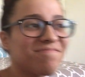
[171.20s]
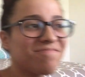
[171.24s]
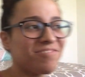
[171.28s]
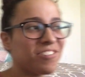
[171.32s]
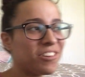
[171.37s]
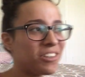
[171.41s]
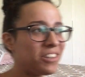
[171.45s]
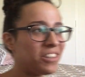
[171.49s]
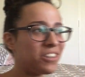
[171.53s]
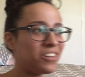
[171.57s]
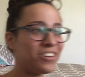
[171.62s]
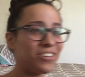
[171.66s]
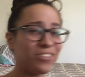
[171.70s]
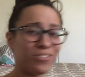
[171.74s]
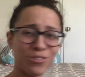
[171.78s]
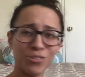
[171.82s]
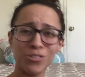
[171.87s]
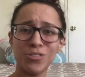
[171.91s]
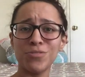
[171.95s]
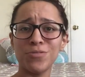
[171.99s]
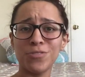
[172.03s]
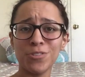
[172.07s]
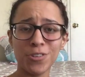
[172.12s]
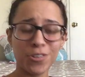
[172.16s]
what they're
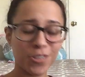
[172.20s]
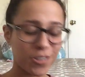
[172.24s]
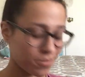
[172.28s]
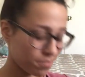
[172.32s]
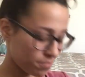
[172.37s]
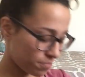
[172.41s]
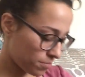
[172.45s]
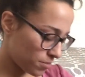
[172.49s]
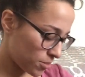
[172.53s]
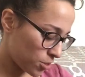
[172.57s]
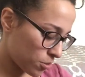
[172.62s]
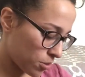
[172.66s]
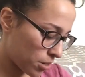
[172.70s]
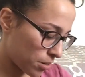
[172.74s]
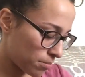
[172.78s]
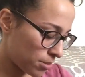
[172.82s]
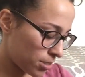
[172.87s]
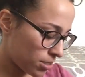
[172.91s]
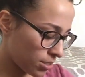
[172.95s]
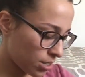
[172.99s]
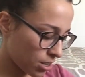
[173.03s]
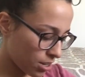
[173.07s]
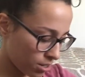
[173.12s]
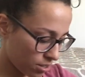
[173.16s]
used for. So I'm
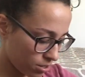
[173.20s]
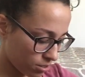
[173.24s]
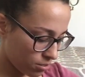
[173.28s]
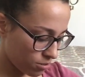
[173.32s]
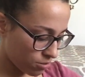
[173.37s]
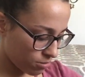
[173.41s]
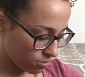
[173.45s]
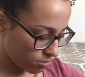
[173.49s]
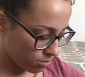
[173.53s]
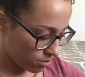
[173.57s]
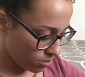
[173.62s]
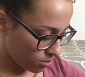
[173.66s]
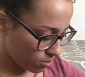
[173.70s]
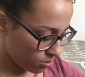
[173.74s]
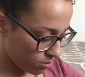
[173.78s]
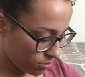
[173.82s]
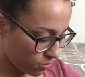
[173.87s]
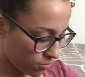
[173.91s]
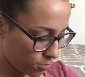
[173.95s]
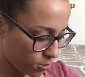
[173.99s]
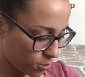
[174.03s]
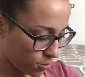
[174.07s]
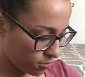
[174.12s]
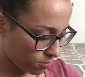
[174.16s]
just gonna go and look
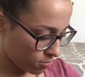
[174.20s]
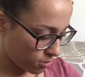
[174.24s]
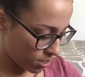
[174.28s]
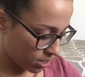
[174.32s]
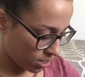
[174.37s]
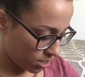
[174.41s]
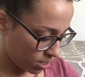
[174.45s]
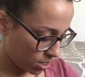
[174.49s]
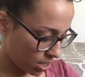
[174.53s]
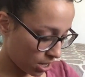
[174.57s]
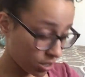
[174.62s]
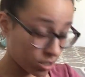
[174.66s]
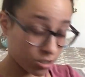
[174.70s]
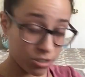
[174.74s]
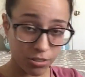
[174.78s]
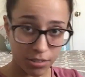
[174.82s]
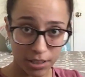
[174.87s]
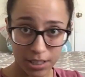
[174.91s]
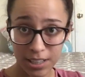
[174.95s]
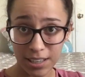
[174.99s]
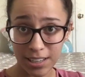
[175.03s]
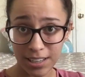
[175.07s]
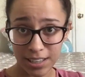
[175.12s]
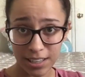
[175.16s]
for what I
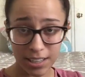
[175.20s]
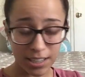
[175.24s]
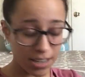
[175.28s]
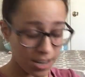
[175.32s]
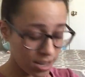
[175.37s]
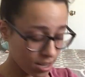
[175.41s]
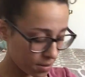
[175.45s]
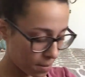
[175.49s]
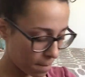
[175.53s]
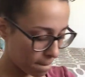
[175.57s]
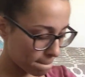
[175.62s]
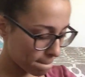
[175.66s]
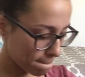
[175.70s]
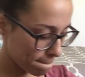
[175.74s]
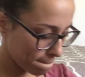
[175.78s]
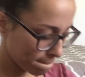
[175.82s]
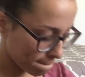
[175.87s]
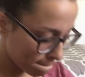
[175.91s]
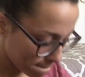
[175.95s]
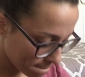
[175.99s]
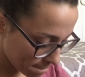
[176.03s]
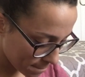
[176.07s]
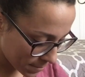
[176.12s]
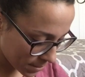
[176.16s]
actually need.
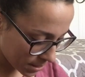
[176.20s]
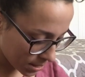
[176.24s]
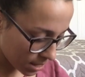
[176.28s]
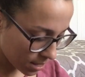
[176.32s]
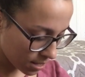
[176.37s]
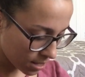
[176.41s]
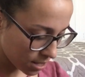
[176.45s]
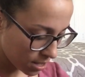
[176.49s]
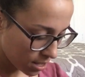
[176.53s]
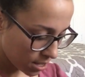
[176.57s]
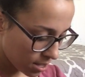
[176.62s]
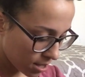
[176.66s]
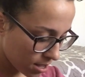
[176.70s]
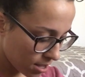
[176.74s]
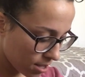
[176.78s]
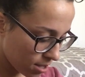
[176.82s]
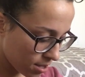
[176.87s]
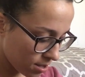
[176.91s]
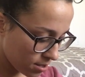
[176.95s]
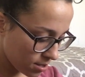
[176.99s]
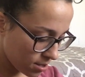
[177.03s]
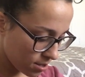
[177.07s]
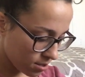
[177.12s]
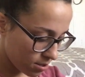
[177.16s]

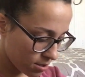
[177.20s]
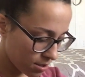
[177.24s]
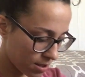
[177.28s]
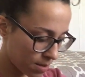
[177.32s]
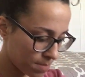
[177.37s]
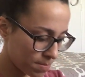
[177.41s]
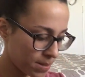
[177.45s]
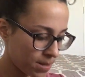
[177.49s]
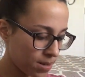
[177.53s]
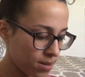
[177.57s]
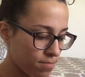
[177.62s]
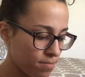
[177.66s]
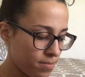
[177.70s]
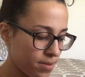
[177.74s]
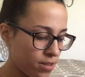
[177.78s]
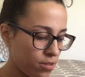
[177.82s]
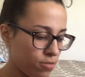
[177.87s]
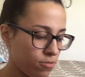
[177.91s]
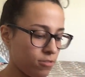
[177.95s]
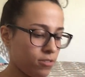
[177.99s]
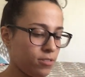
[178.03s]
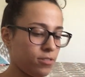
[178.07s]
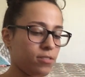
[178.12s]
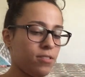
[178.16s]
I'm gonna be
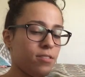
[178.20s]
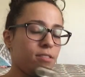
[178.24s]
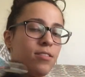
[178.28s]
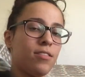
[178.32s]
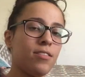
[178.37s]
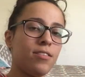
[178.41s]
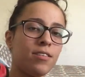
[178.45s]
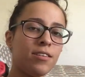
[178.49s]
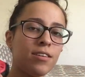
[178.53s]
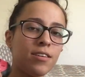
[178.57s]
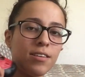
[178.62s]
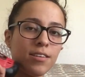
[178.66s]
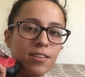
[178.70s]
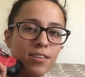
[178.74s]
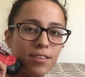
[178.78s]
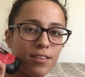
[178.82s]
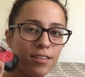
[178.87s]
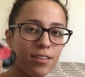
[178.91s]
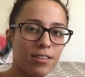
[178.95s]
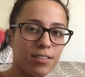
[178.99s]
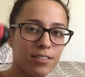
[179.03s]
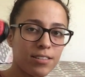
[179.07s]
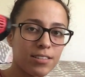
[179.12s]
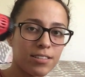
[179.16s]
using
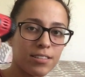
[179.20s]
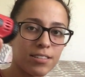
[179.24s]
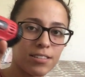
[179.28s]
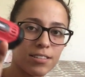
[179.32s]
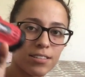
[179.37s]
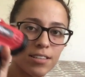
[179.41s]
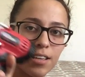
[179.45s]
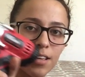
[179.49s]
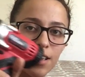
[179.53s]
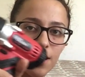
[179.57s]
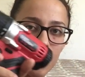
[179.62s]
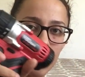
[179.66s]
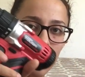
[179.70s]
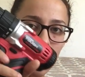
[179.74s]
this.